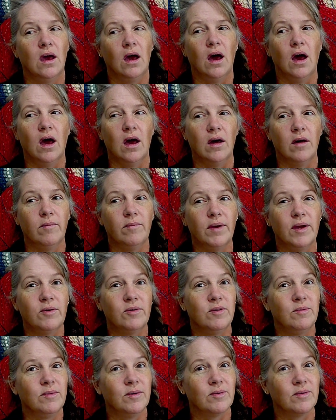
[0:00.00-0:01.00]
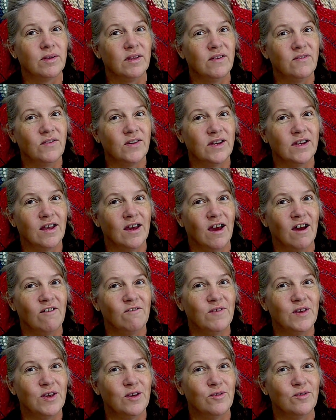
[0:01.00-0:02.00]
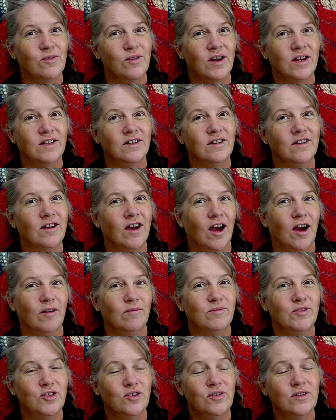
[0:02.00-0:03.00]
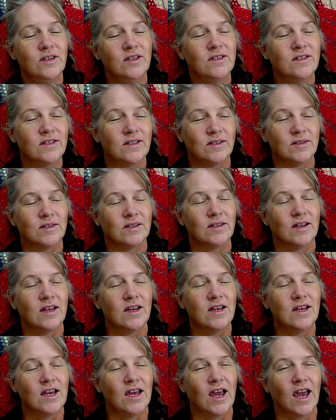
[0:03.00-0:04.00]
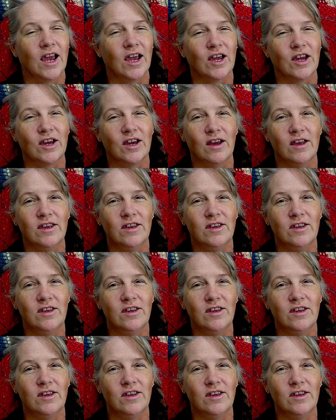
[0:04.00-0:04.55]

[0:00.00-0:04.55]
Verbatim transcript: Um, it would be really fun to have you um, join us and, and